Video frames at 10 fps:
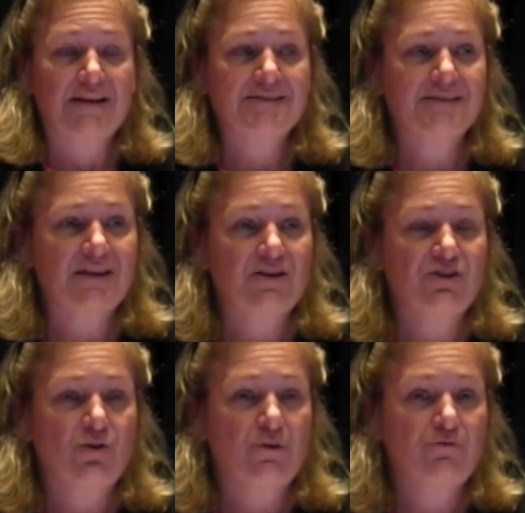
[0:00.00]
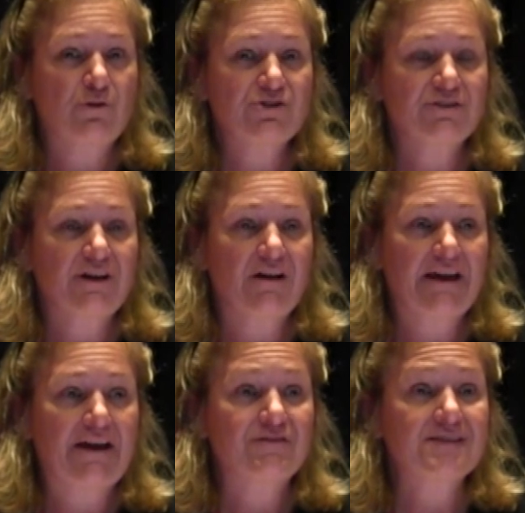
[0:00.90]
that's, you know, unfortunately all
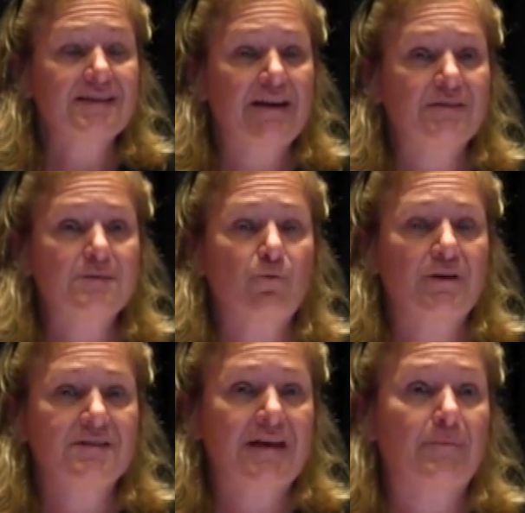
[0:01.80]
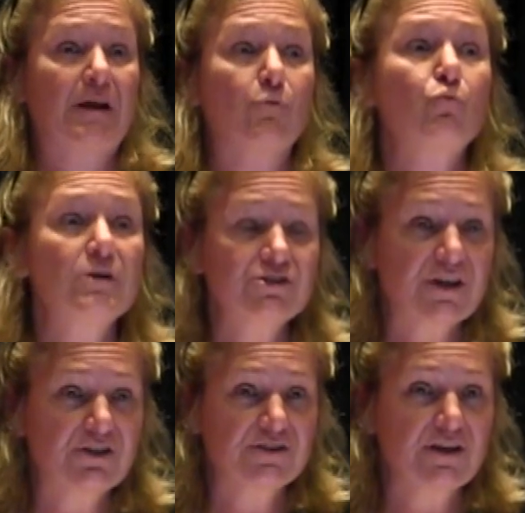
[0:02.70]
I have to say at this point in time, and I wish
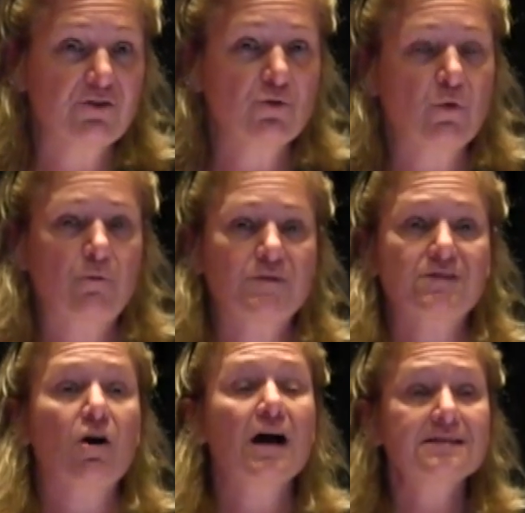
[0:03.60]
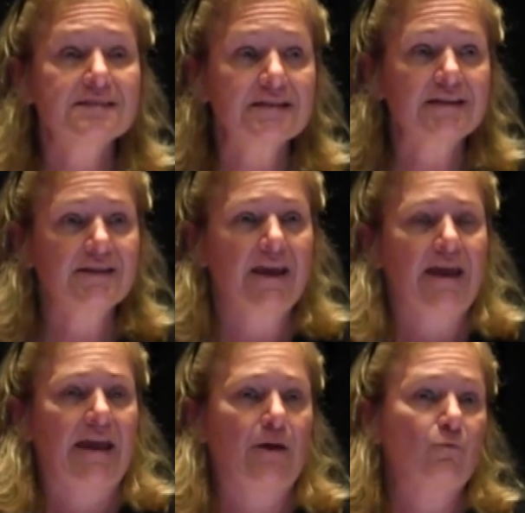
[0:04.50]
I could tell you what was causing it
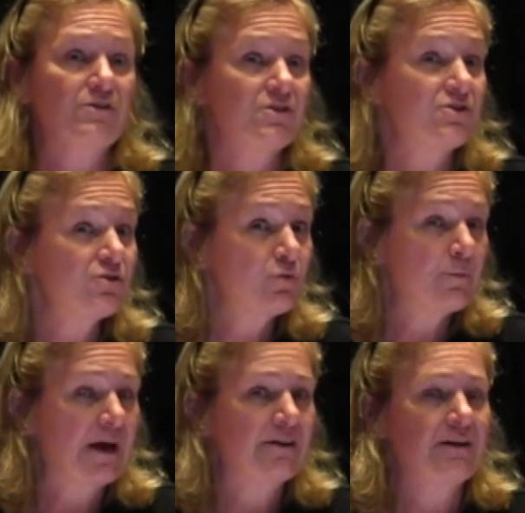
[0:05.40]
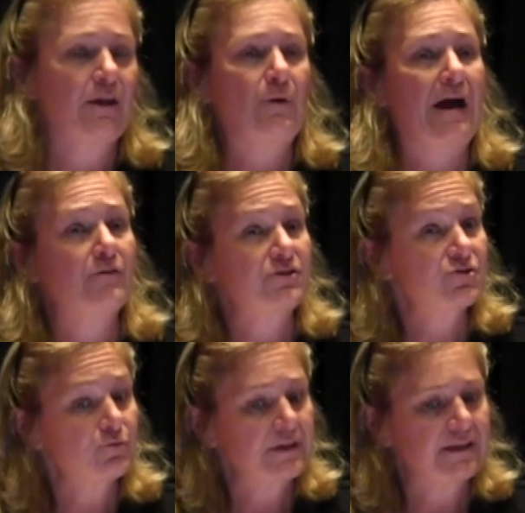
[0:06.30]
and what to do about it and how to
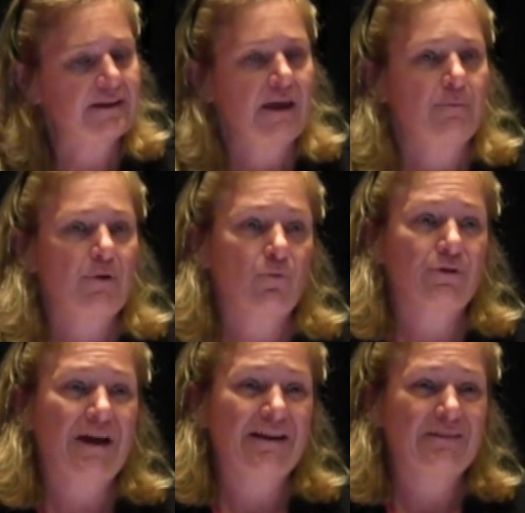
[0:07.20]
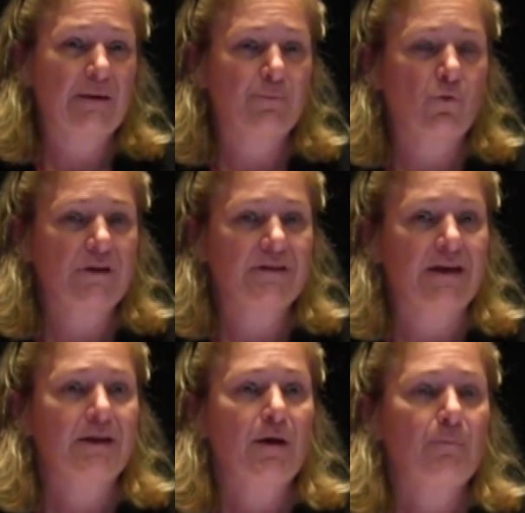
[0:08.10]
treat it, but we're not at that point
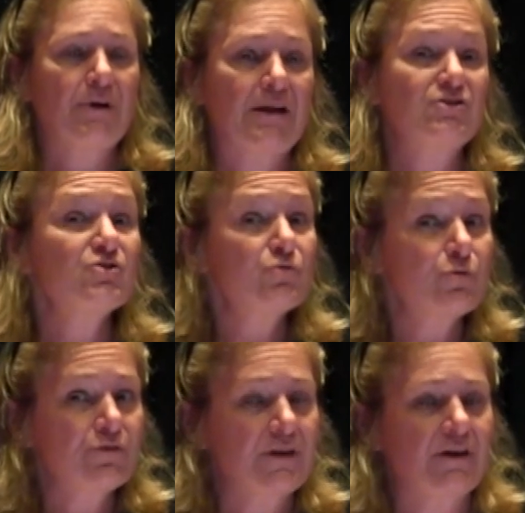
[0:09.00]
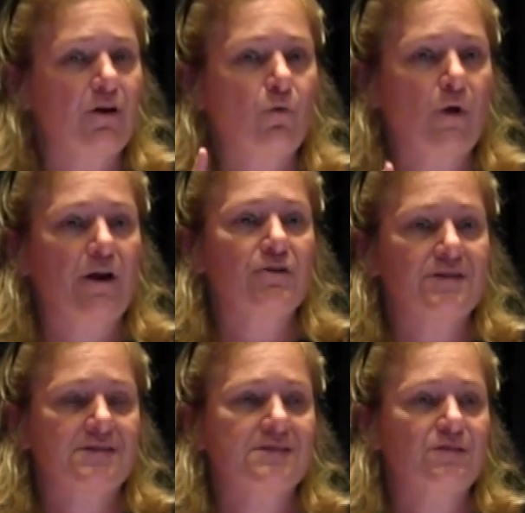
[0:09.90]
yet. But I do think
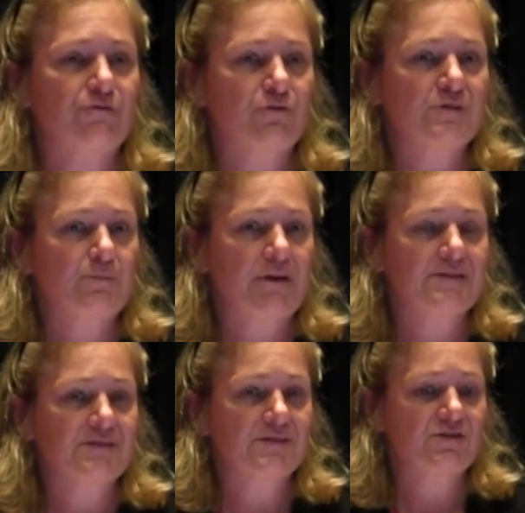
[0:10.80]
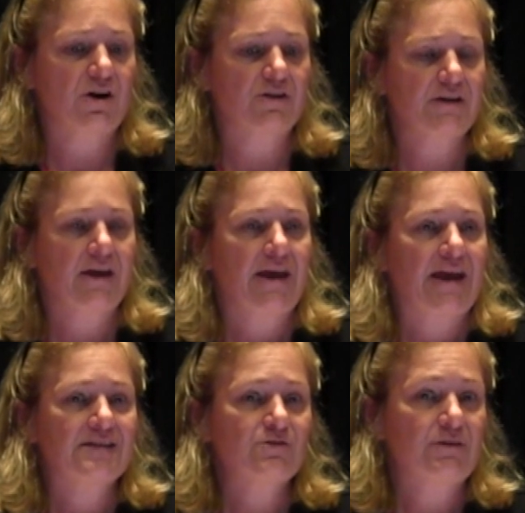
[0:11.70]
awareness is the first place to start.
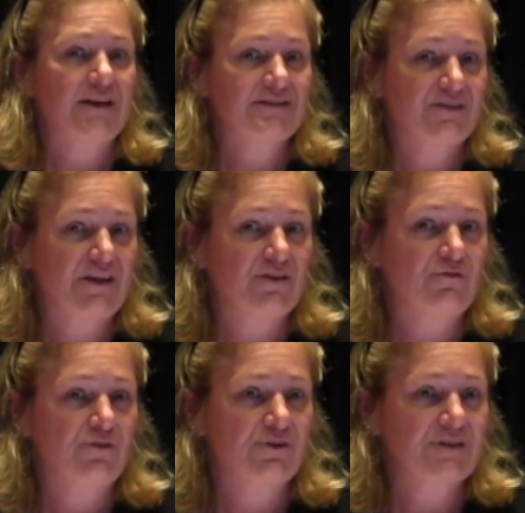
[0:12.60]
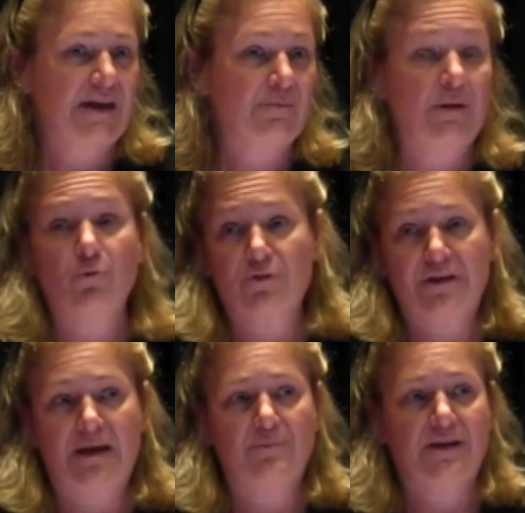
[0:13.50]
And so I'd like to thank you for your time, and I'm more than
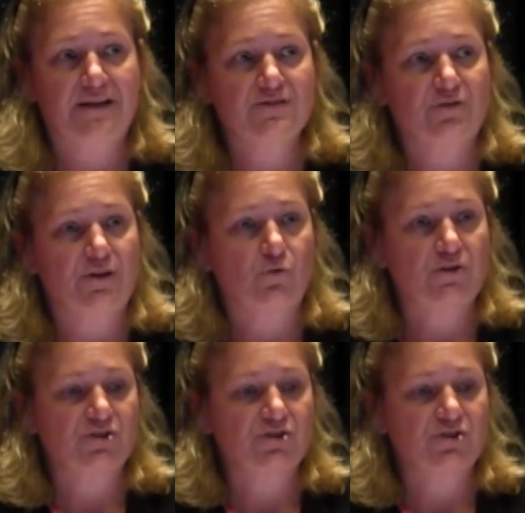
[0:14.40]
happy to answer any